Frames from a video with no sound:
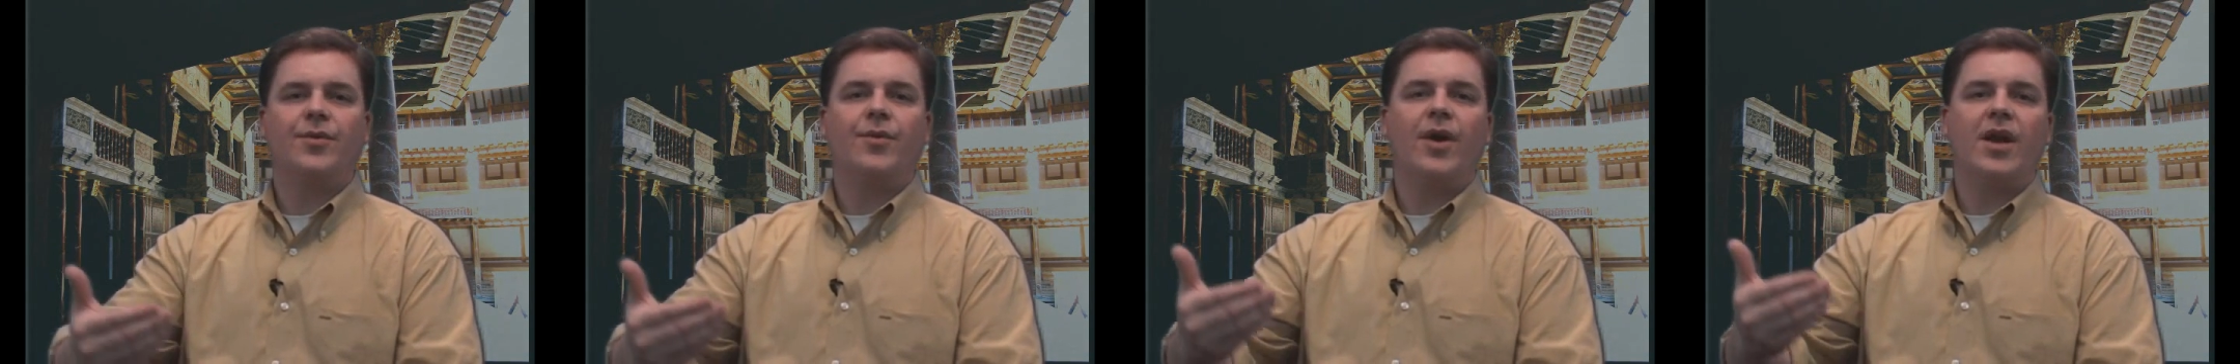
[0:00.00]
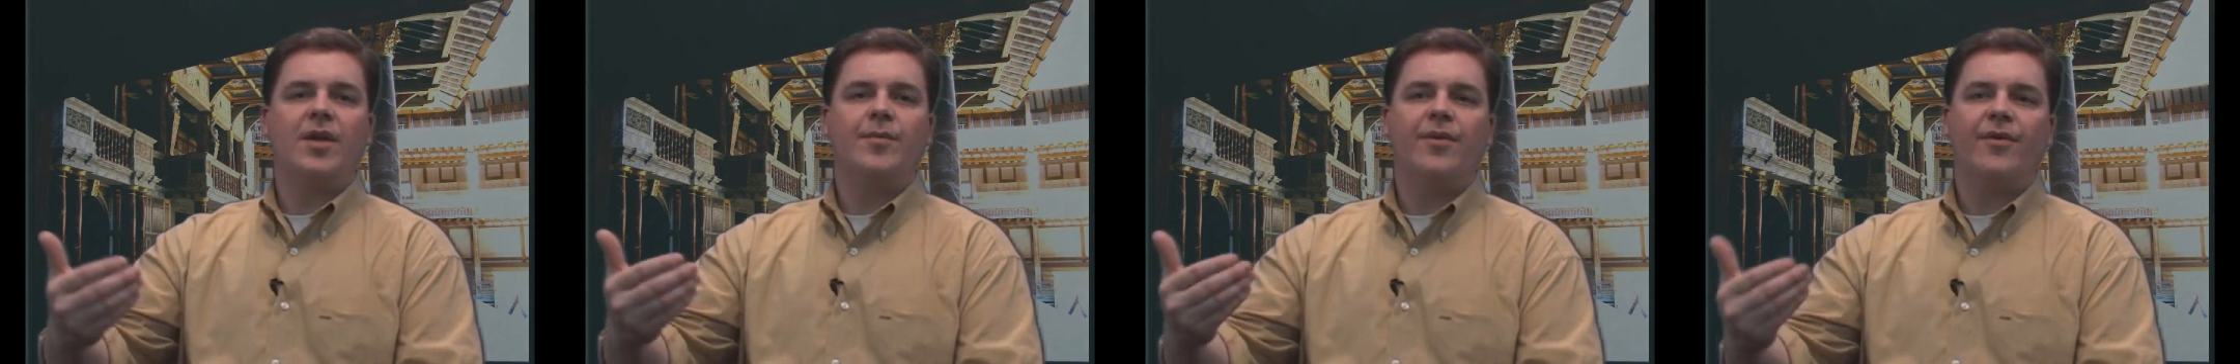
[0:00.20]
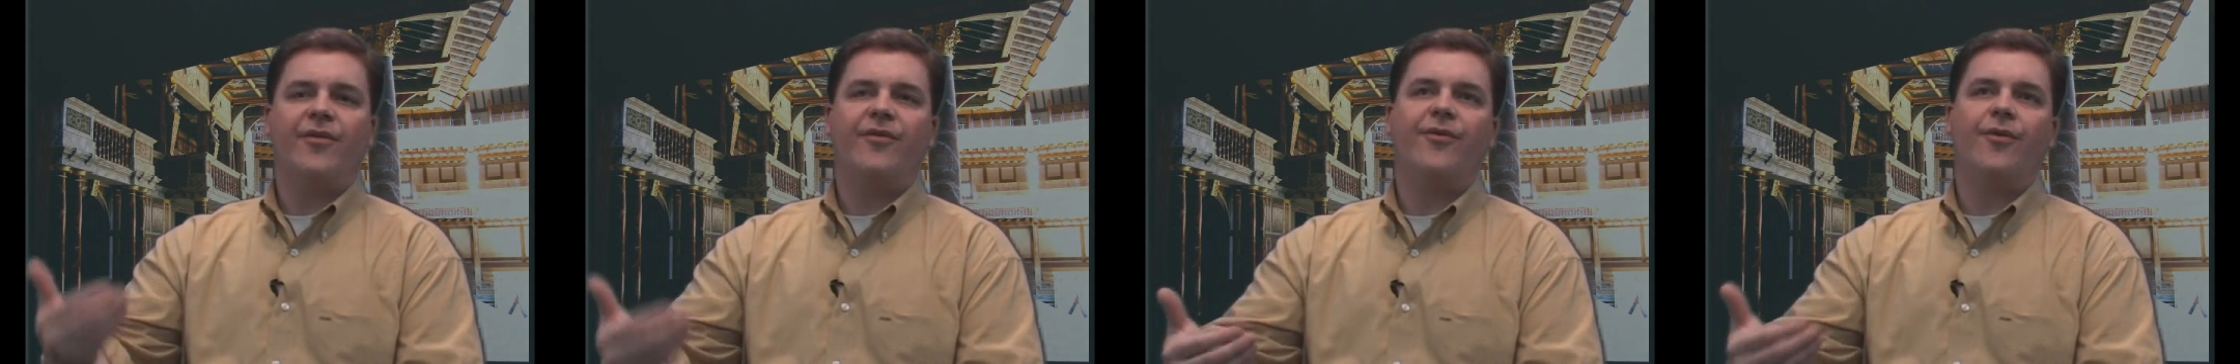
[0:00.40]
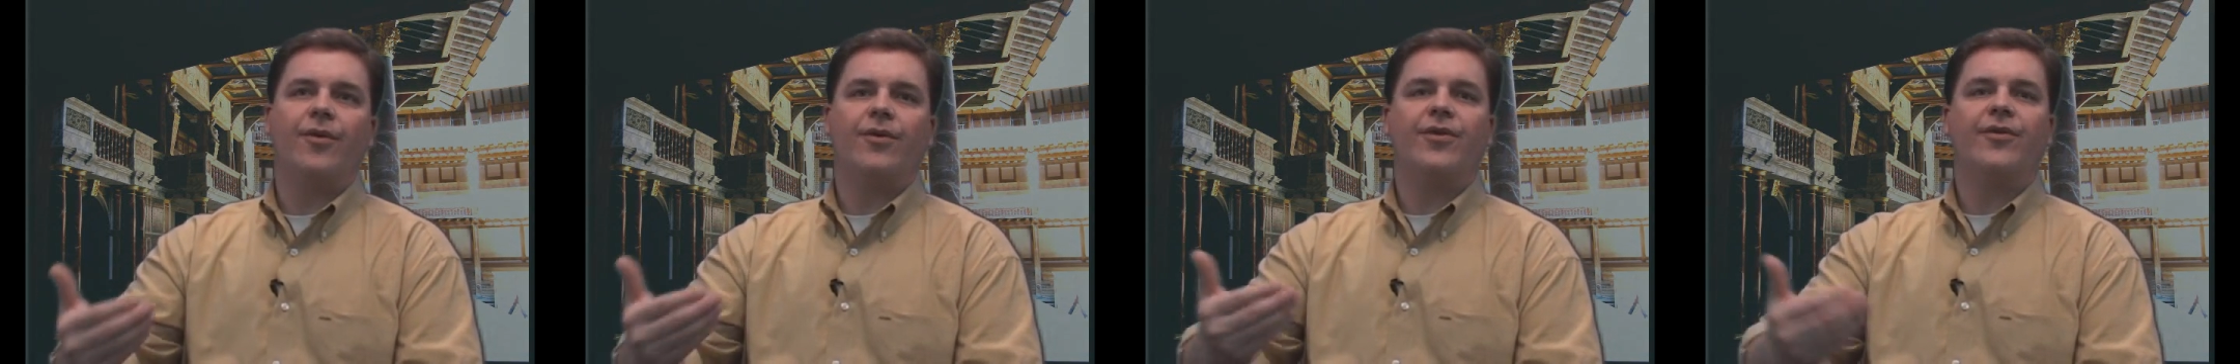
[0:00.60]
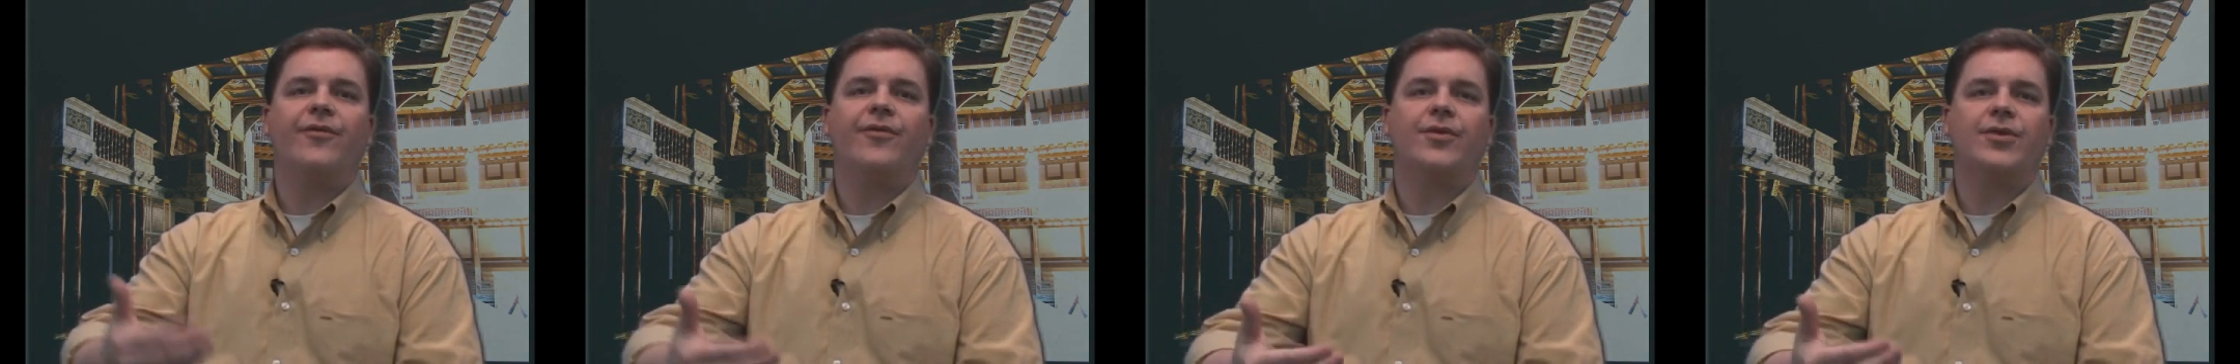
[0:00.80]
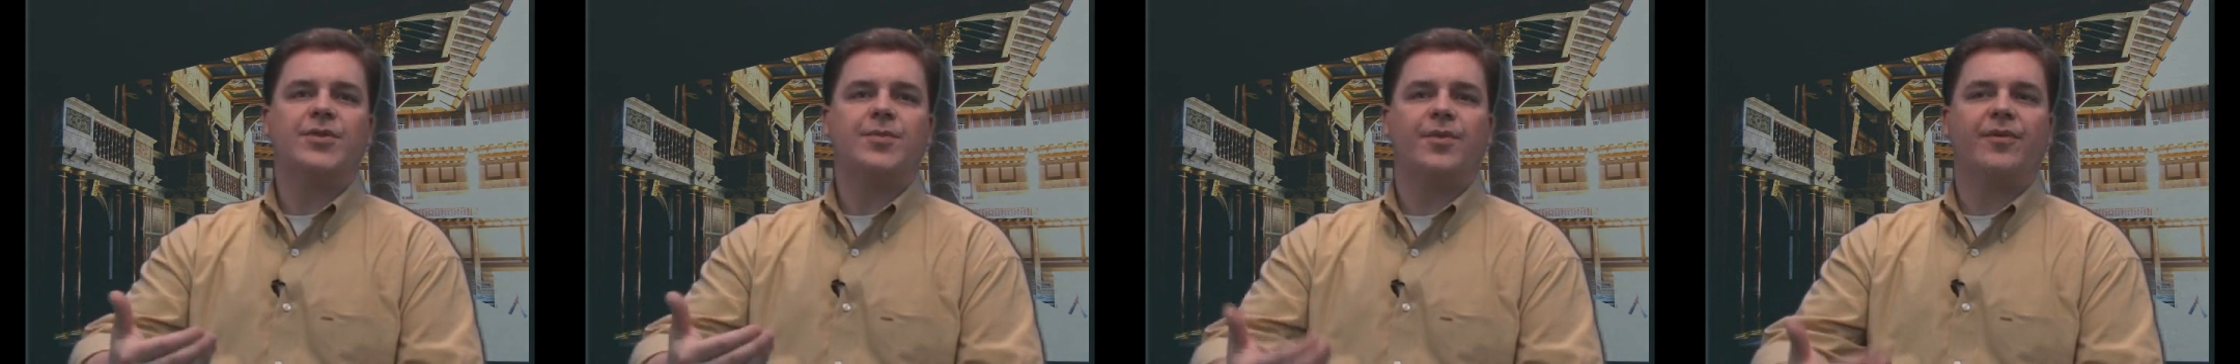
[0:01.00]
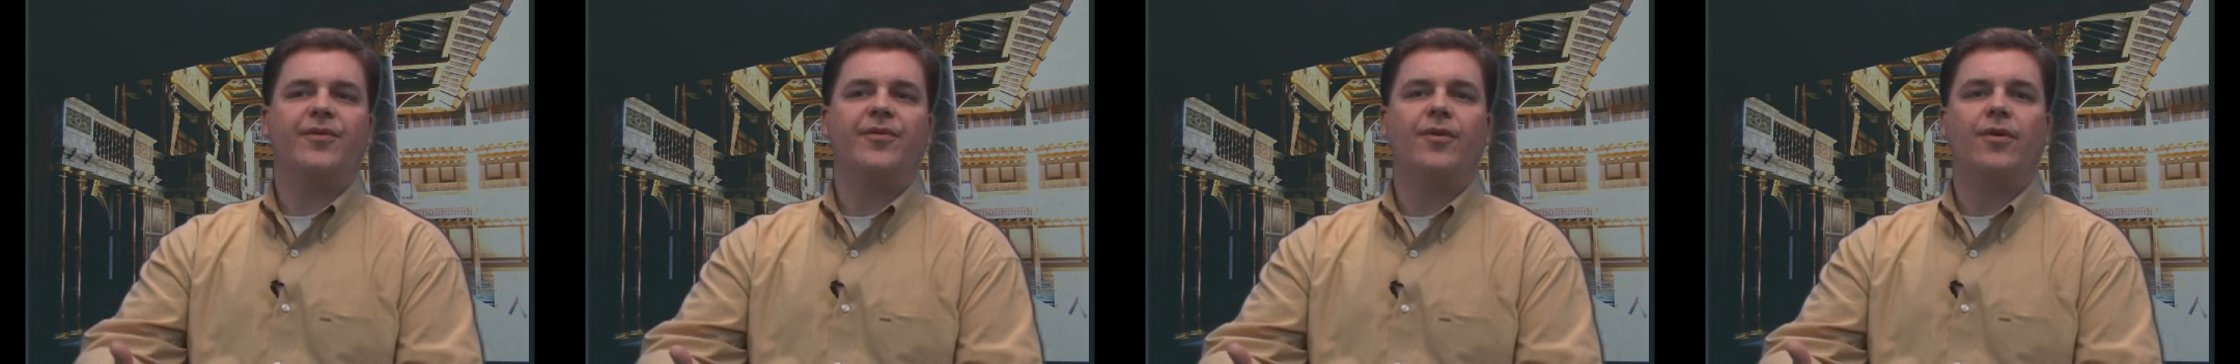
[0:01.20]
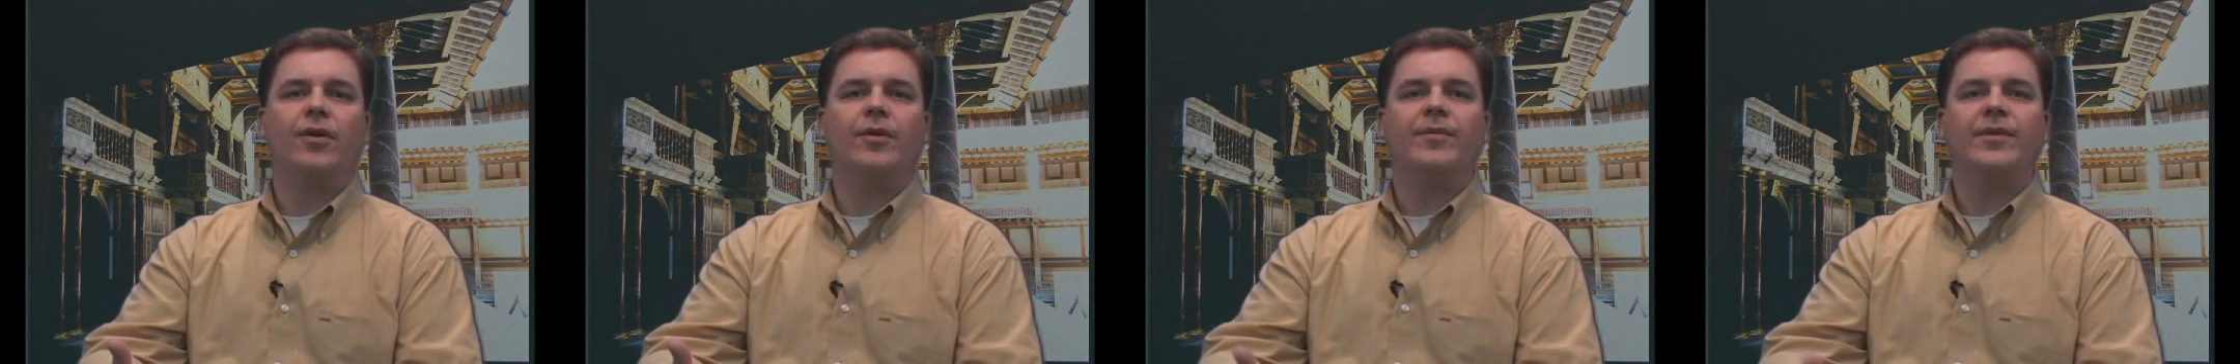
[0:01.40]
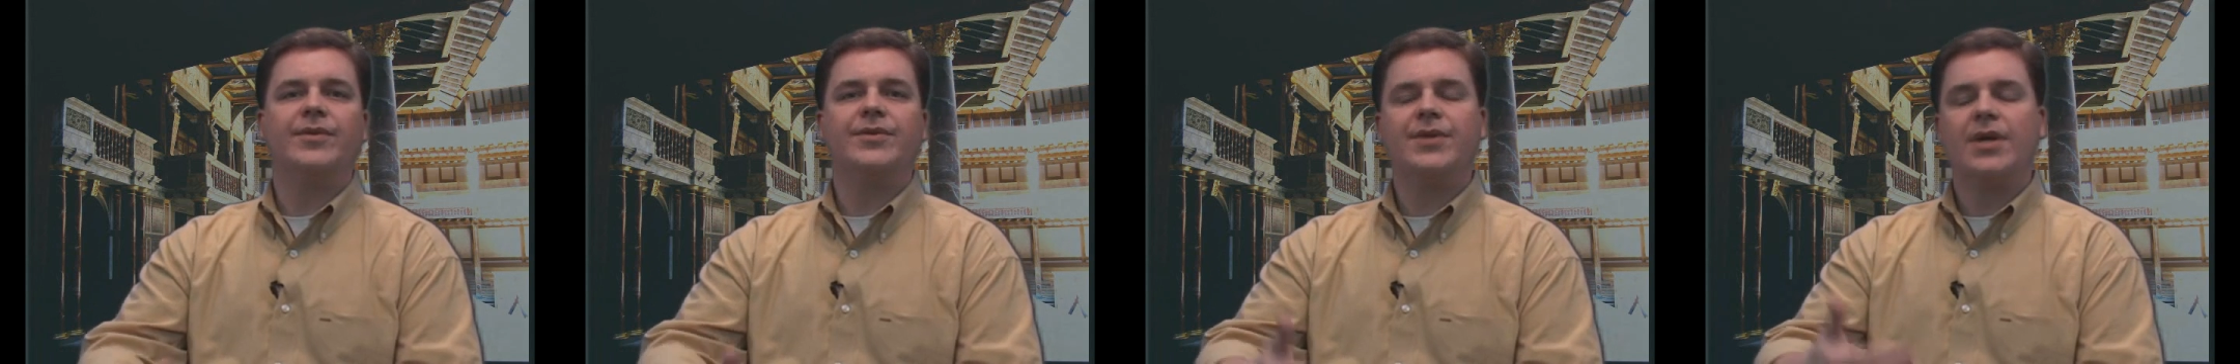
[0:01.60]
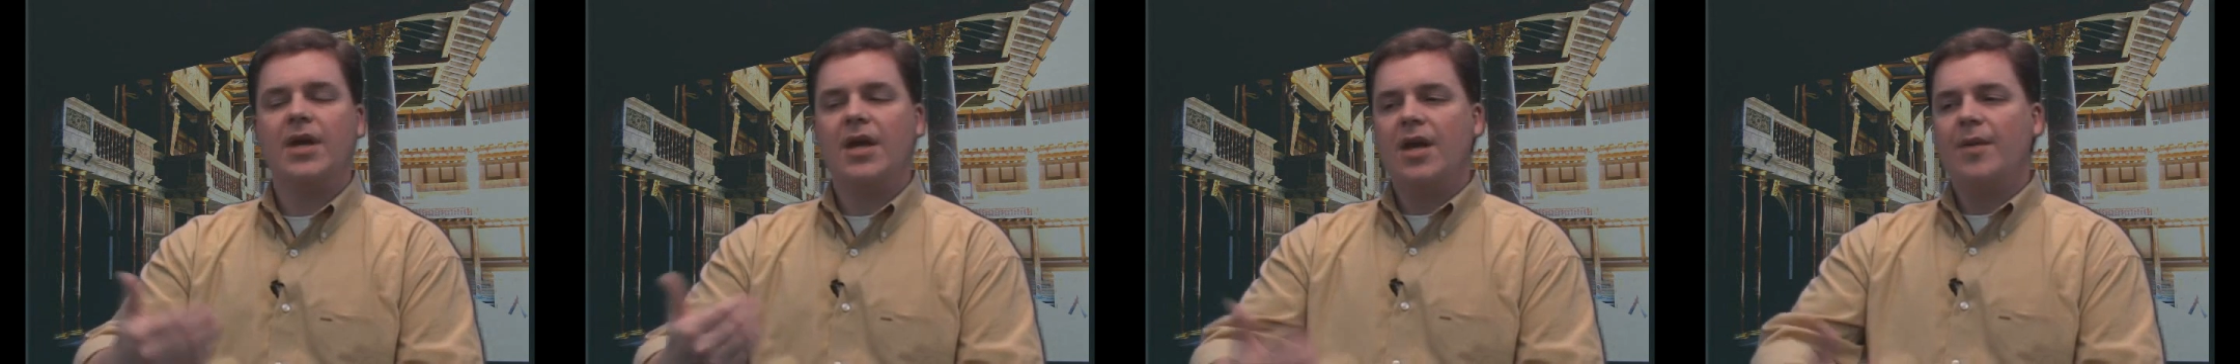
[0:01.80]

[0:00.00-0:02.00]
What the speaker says: away before the first performance,